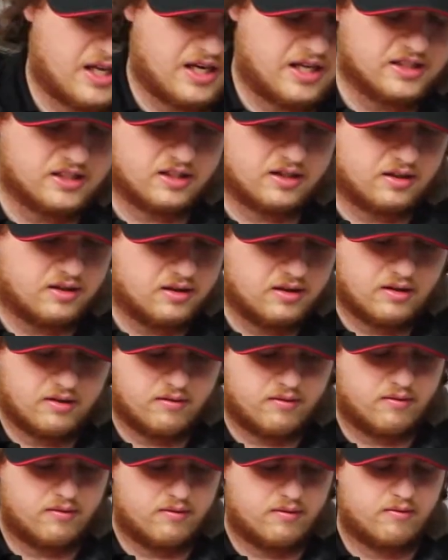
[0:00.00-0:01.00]
It isn't
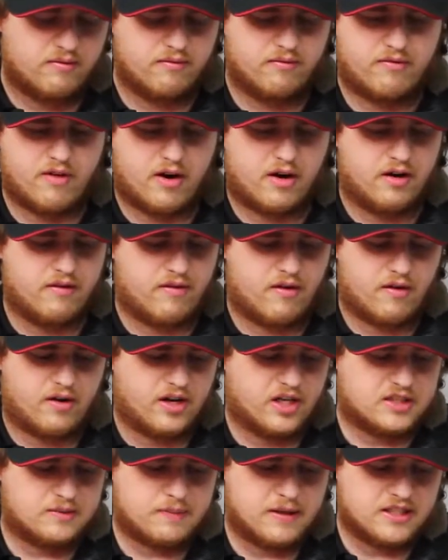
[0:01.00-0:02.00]
very,
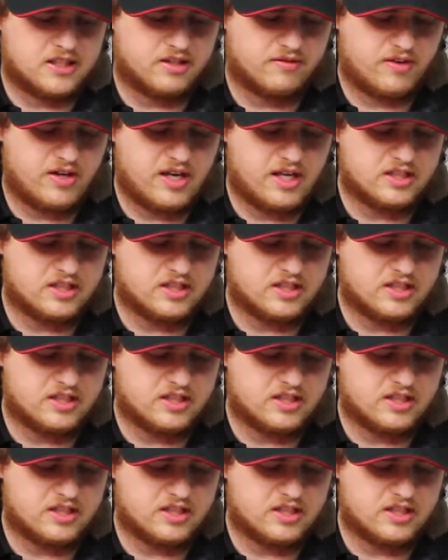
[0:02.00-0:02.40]
very expensive.